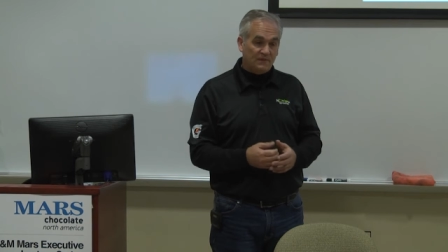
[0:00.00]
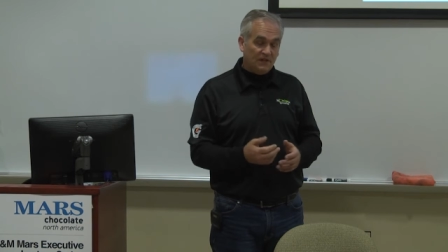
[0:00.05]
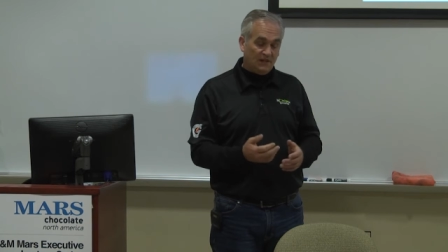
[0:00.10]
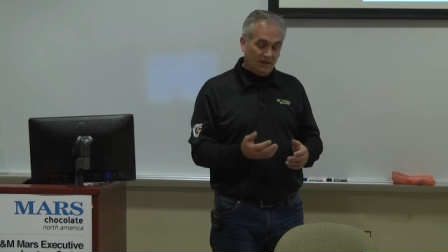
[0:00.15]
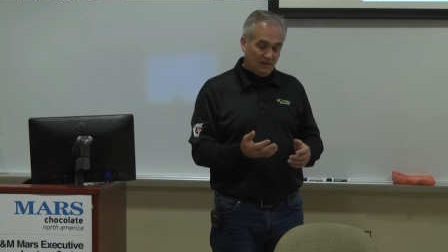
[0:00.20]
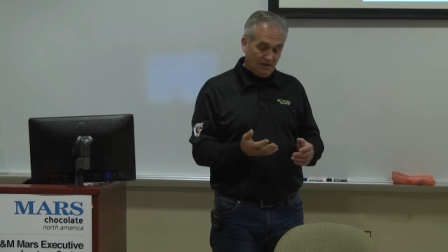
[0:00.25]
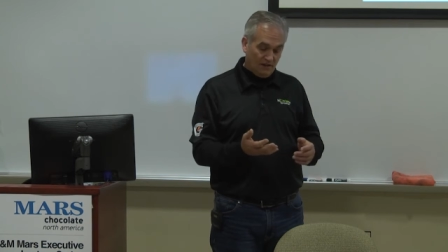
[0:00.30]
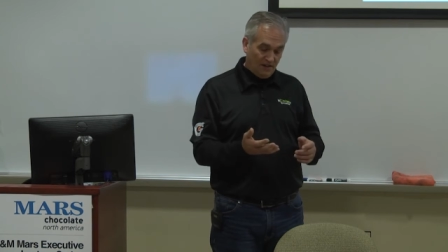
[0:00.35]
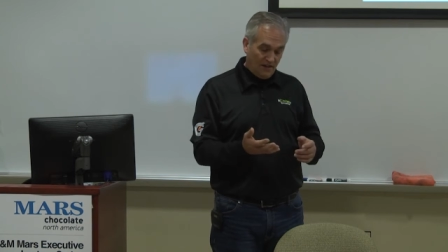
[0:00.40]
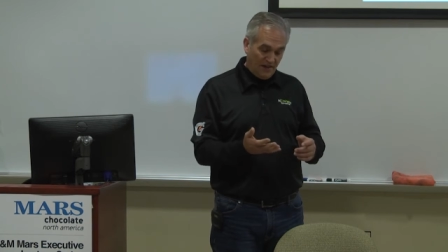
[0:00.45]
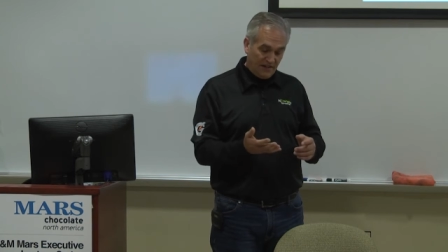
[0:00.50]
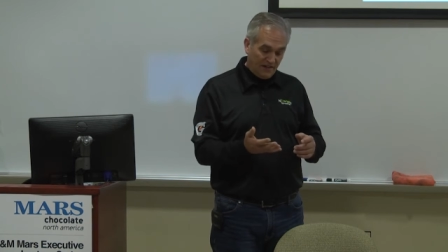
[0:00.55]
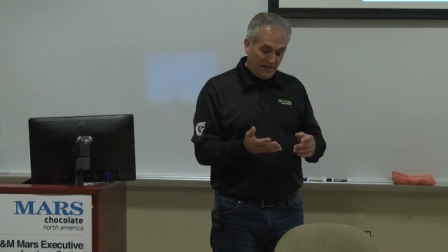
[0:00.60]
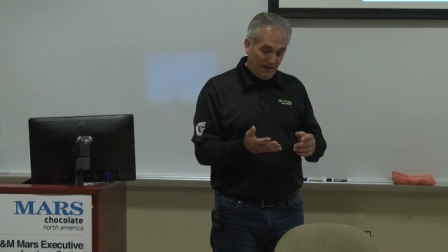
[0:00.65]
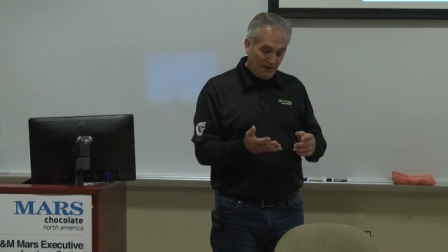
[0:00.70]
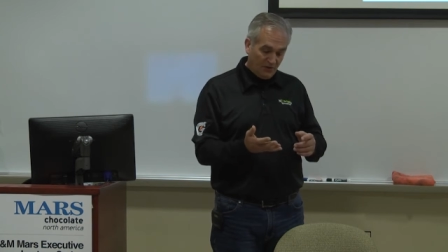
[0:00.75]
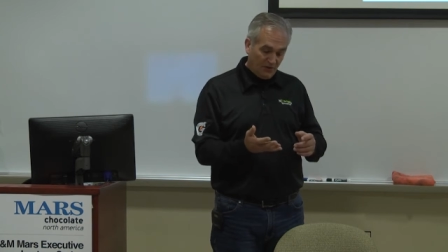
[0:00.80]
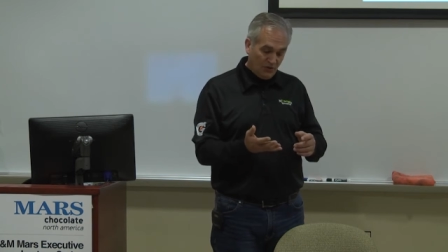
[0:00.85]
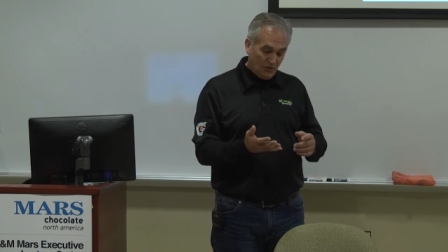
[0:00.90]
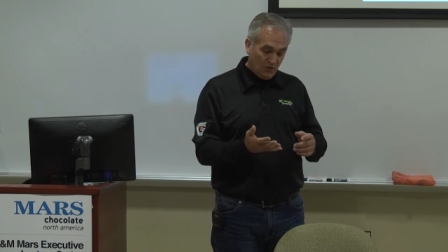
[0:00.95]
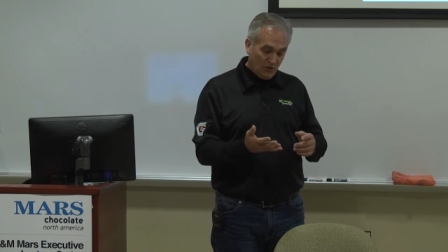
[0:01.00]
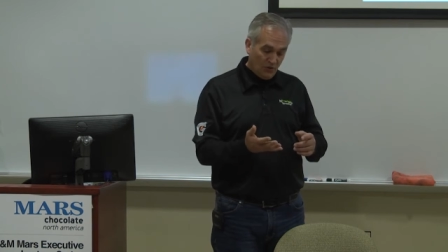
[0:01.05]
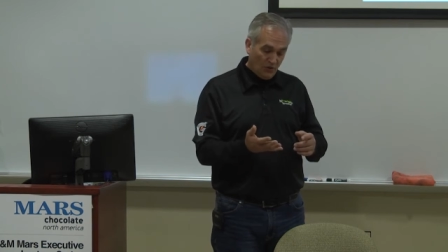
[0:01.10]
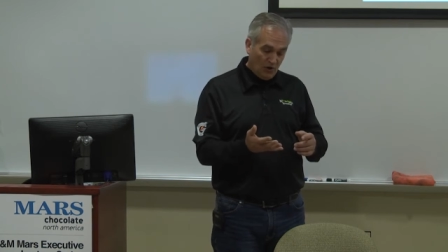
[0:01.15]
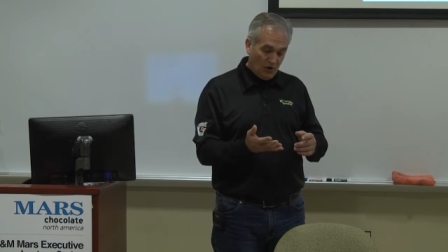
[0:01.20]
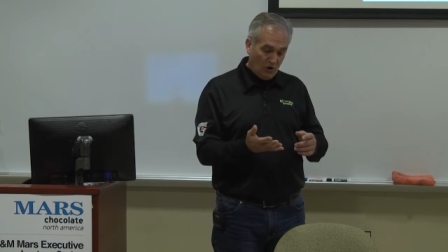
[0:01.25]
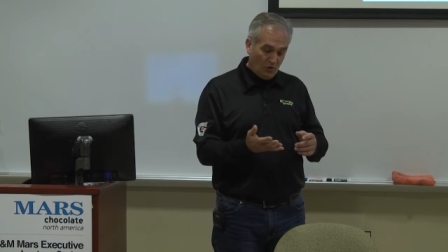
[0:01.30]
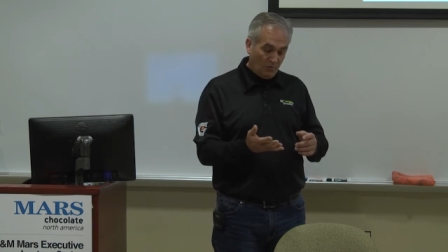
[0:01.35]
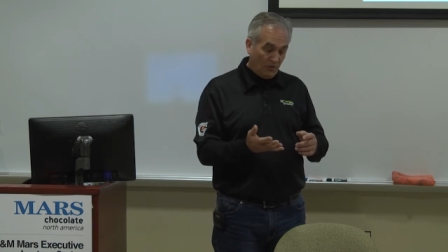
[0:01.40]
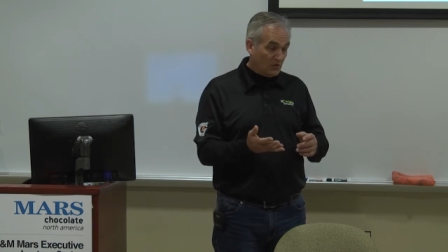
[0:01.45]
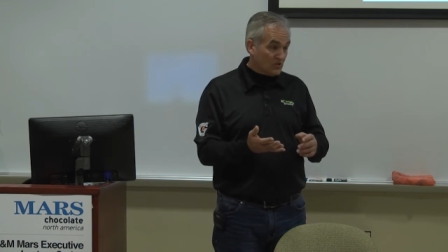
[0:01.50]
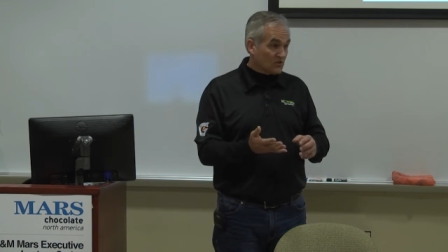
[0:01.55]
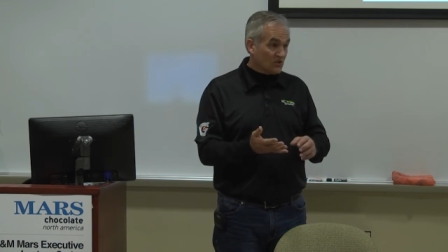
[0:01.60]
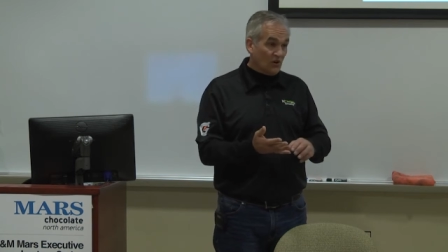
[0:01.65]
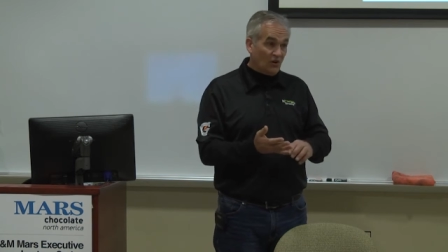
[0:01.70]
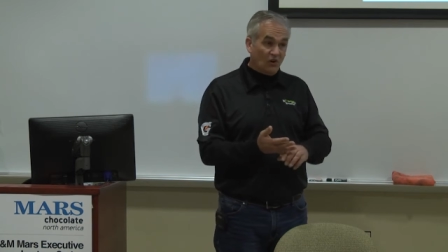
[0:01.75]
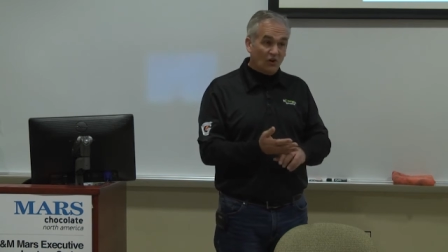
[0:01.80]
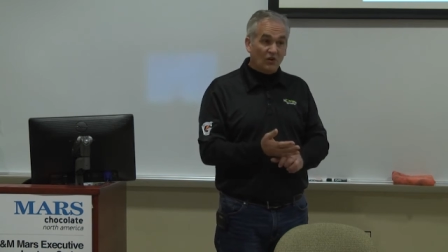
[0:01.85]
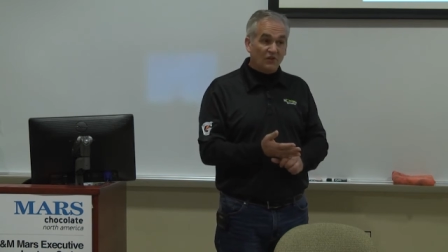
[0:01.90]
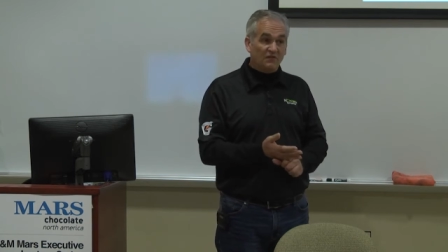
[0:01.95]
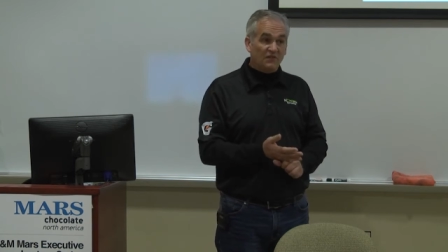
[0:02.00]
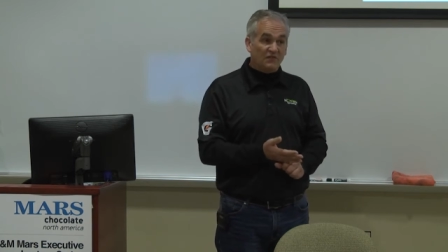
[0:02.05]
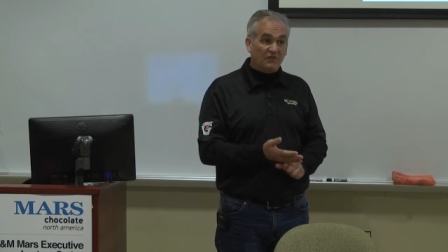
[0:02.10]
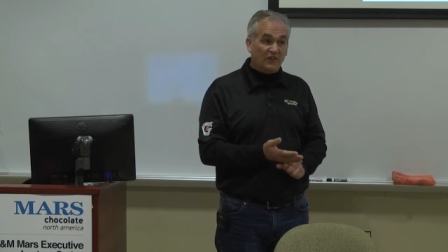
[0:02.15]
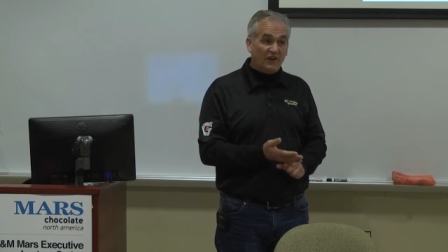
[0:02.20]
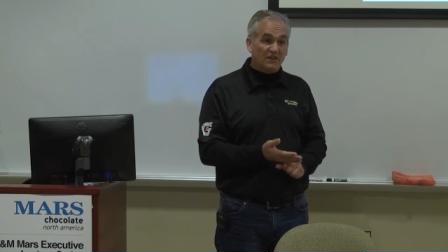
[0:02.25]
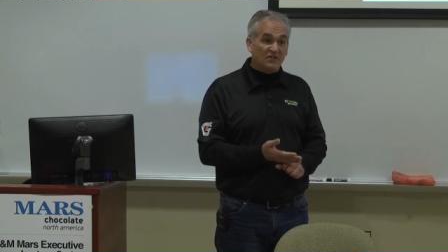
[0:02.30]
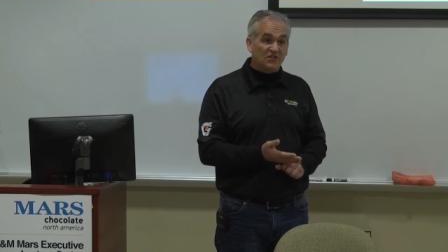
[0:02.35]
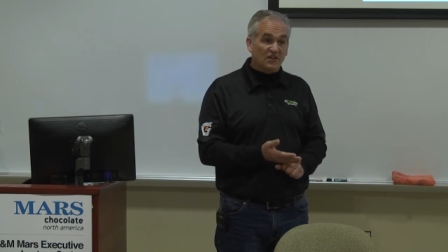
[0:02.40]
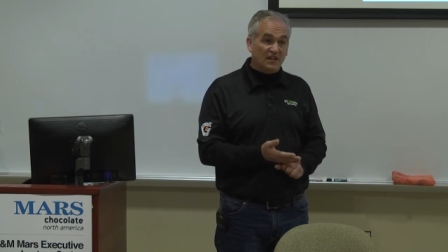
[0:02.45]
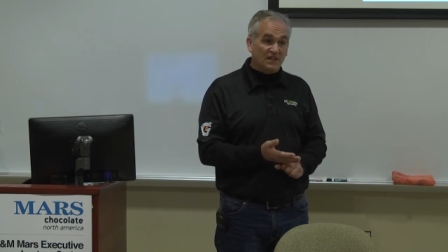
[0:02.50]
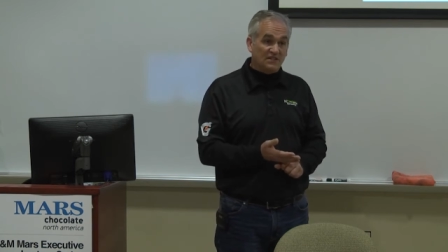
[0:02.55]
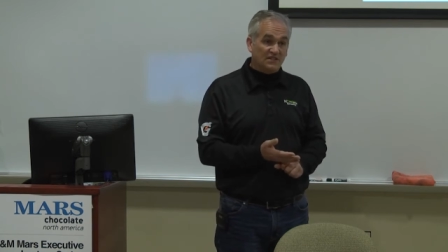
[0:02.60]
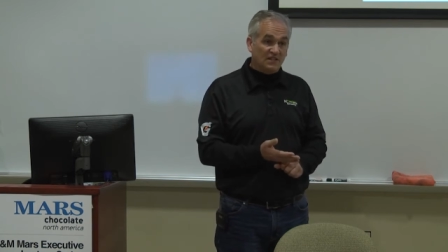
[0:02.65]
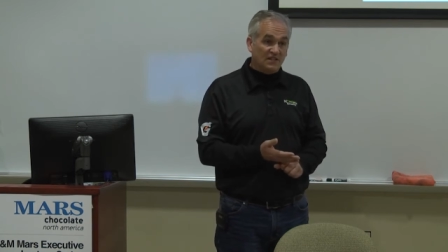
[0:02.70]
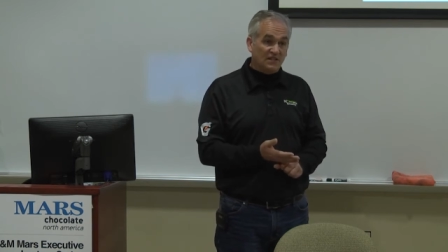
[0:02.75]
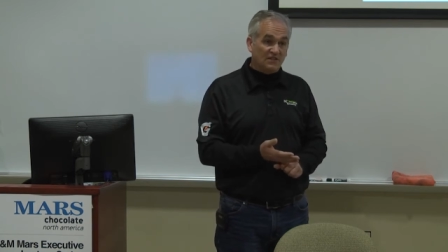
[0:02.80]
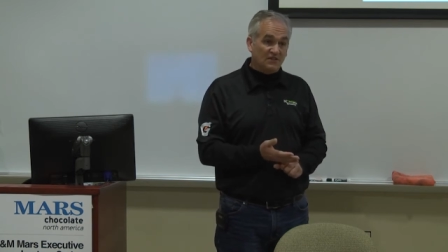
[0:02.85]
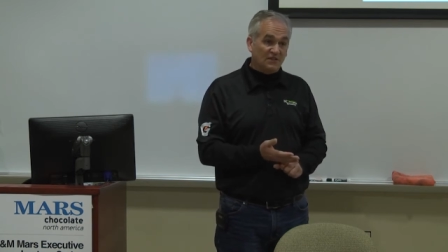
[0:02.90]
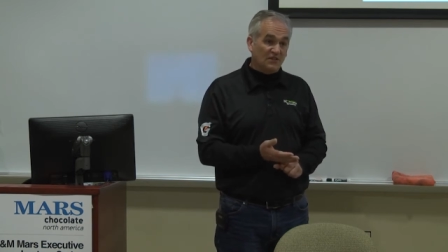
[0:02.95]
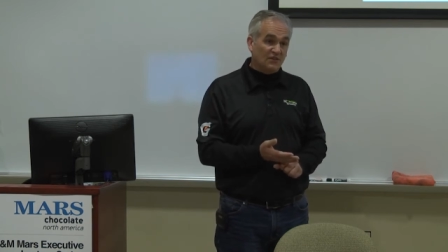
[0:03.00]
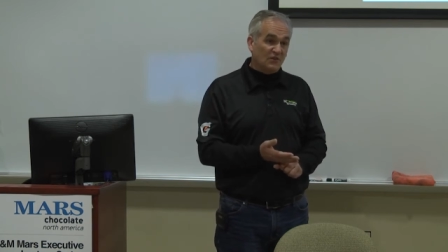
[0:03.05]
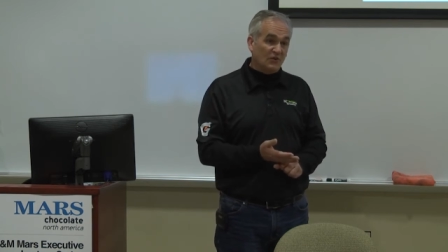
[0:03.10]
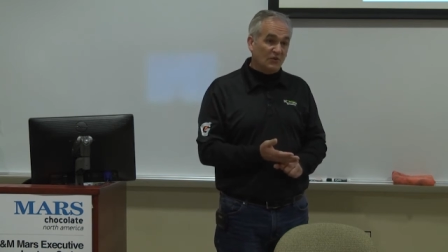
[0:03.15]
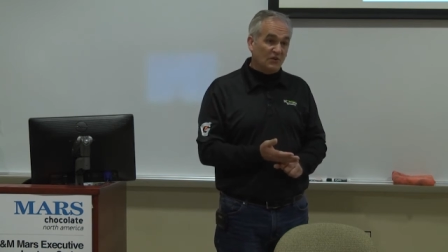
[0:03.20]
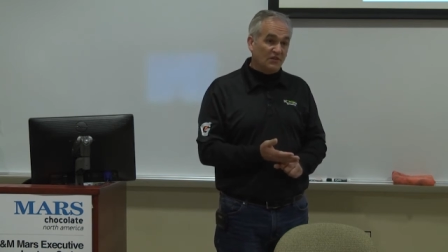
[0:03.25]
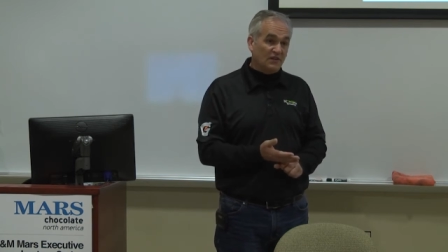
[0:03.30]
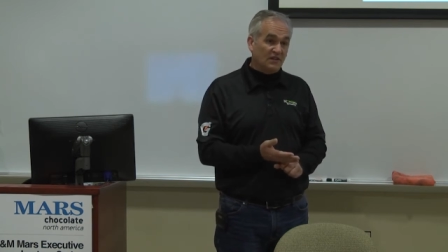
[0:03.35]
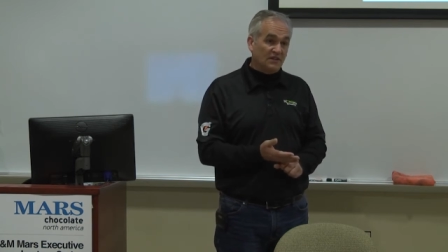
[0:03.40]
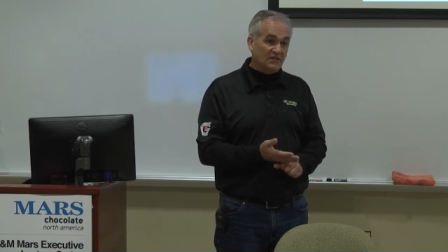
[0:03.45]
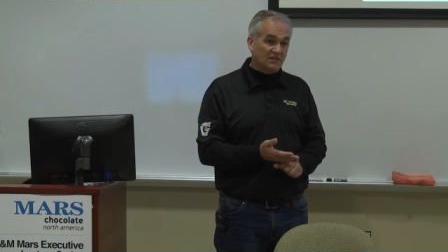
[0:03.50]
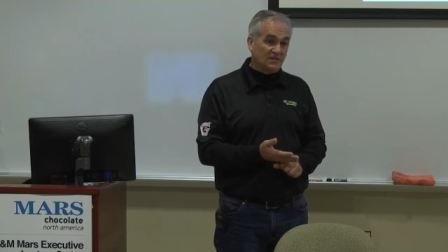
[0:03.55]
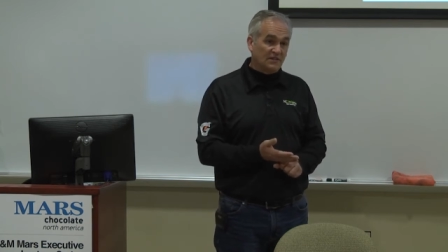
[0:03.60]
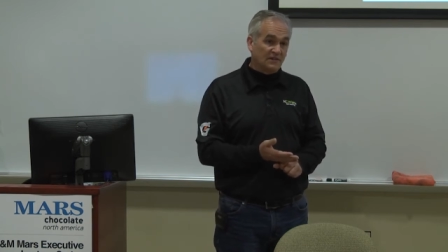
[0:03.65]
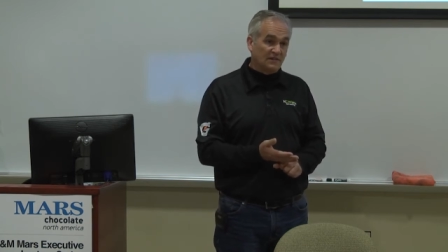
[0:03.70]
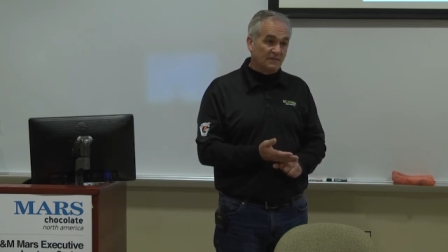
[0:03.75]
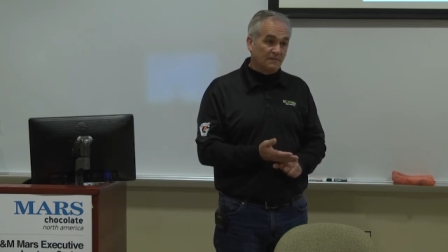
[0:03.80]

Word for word: uh, I now knew almost all of the franchisees in the Northeast.